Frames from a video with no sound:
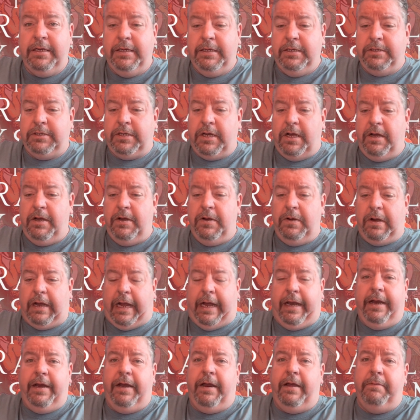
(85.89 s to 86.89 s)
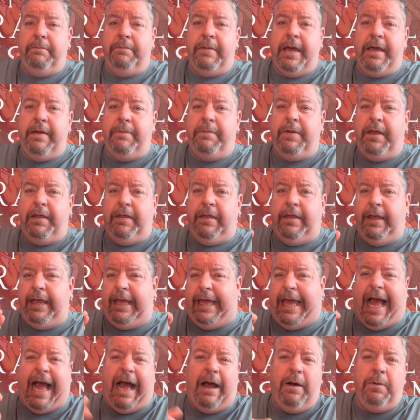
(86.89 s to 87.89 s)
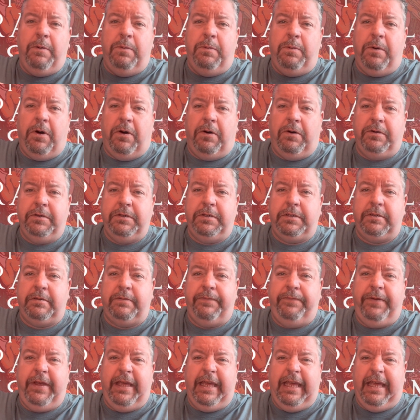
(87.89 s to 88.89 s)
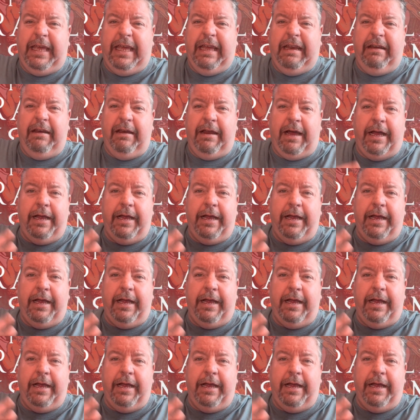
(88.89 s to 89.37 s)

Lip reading: So I don't know. Maybe the cow was vegan.